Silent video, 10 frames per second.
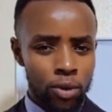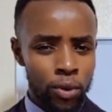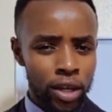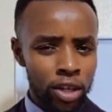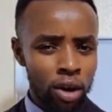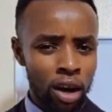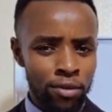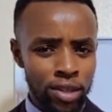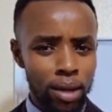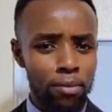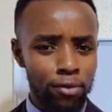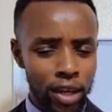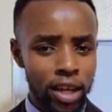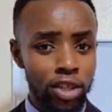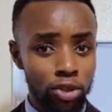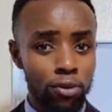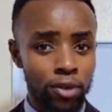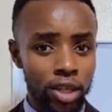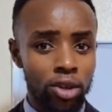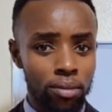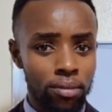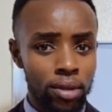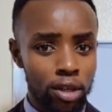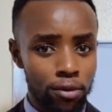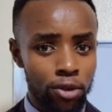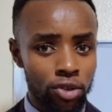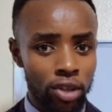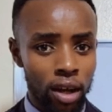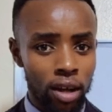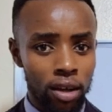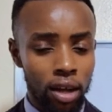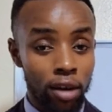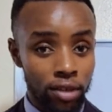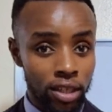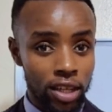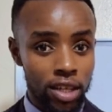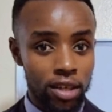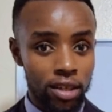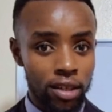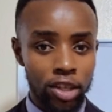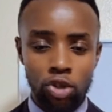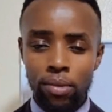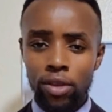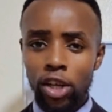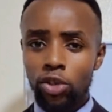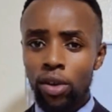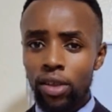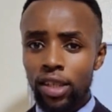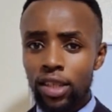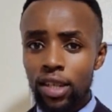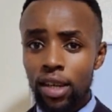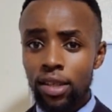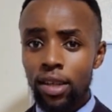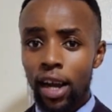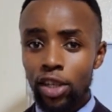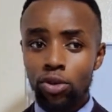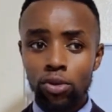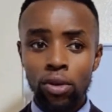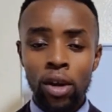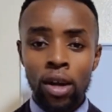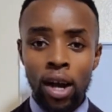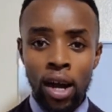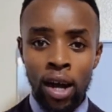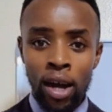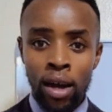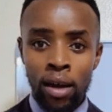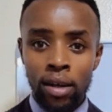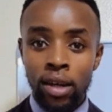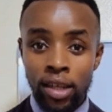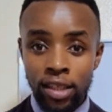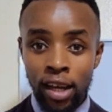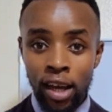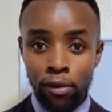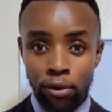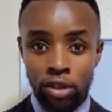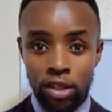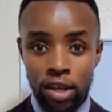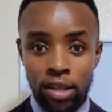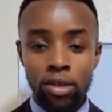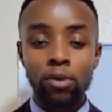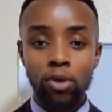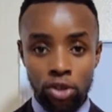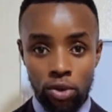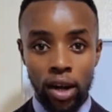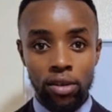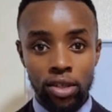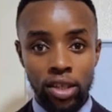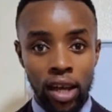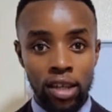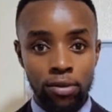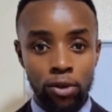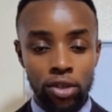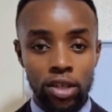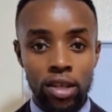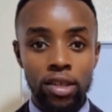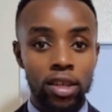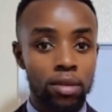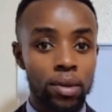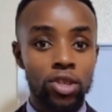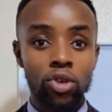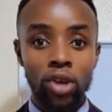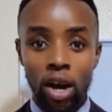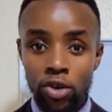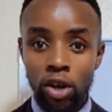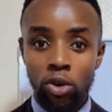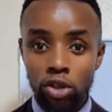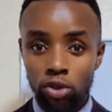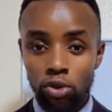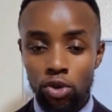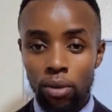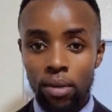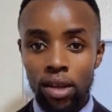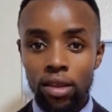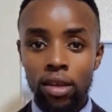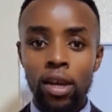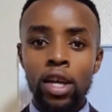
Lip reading: Will you have some financial freedom in future after 10 years, assuming that you are 30 years? Can you retire at 40 years? Of course, you can retire at 40 years. It depends on how you are going to do your math.